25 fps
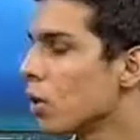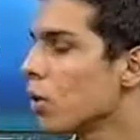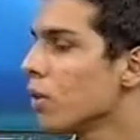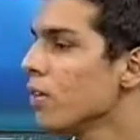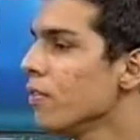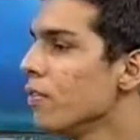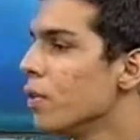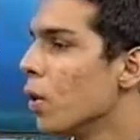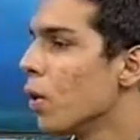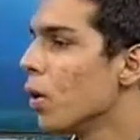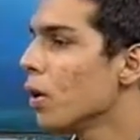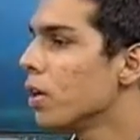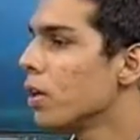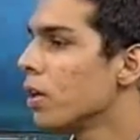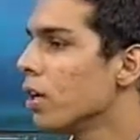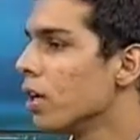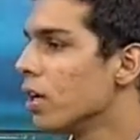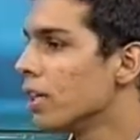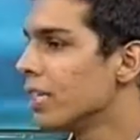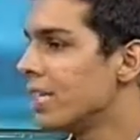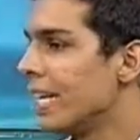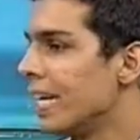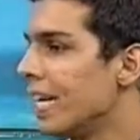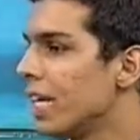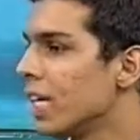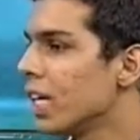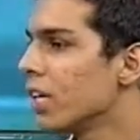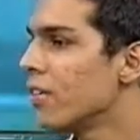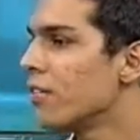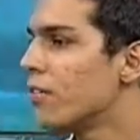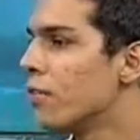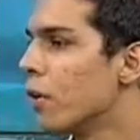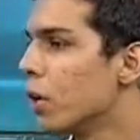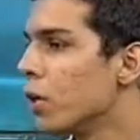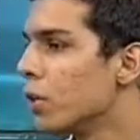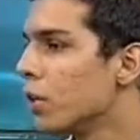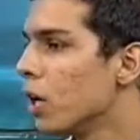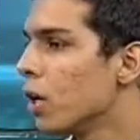sort of not take it
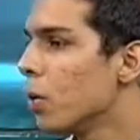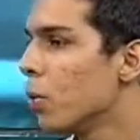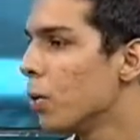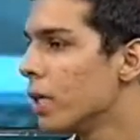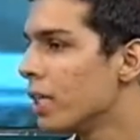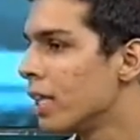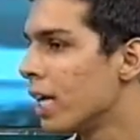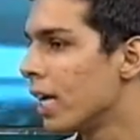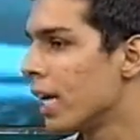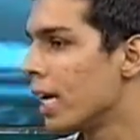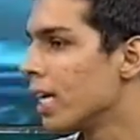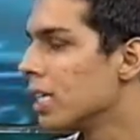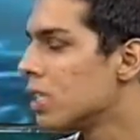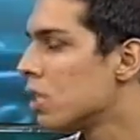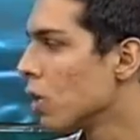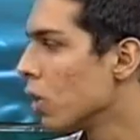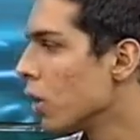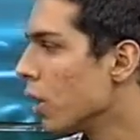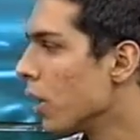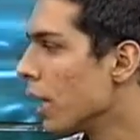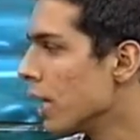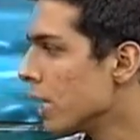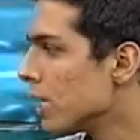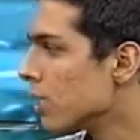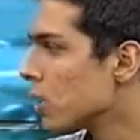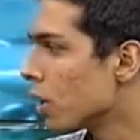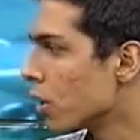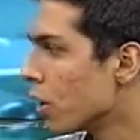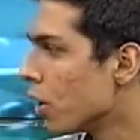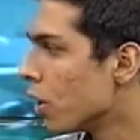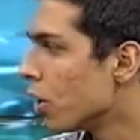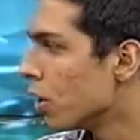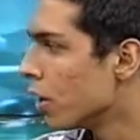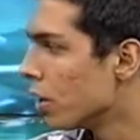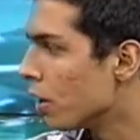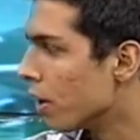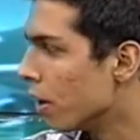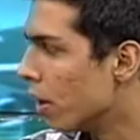further with his or
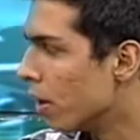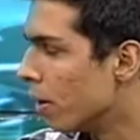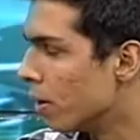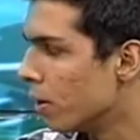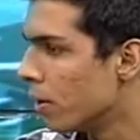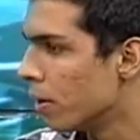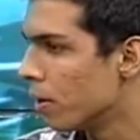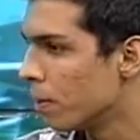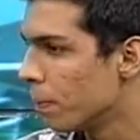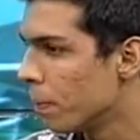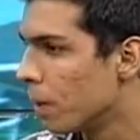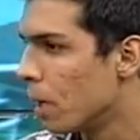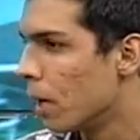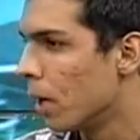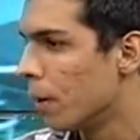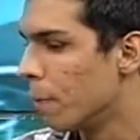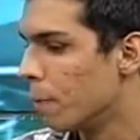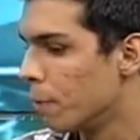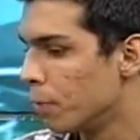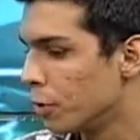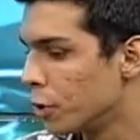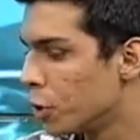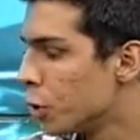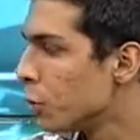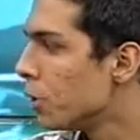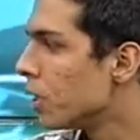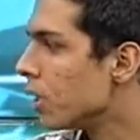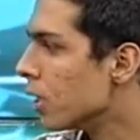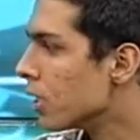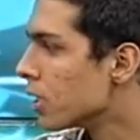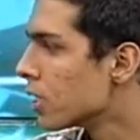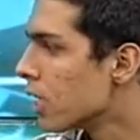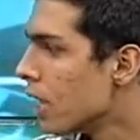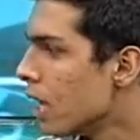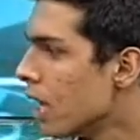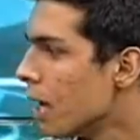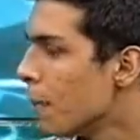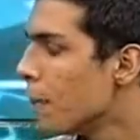her
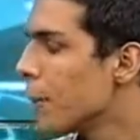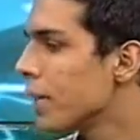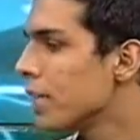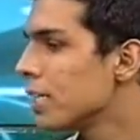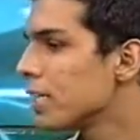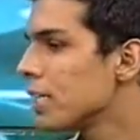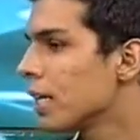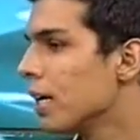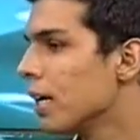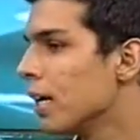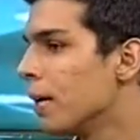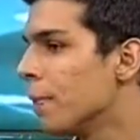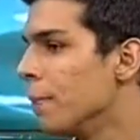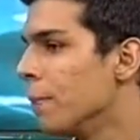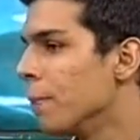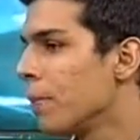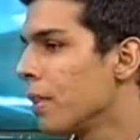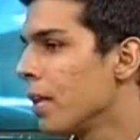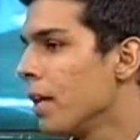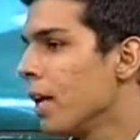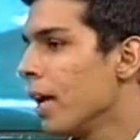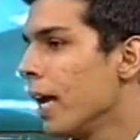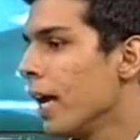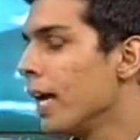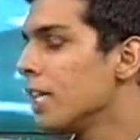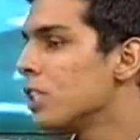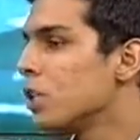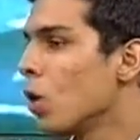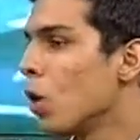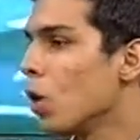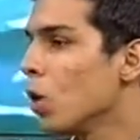juniors, because it's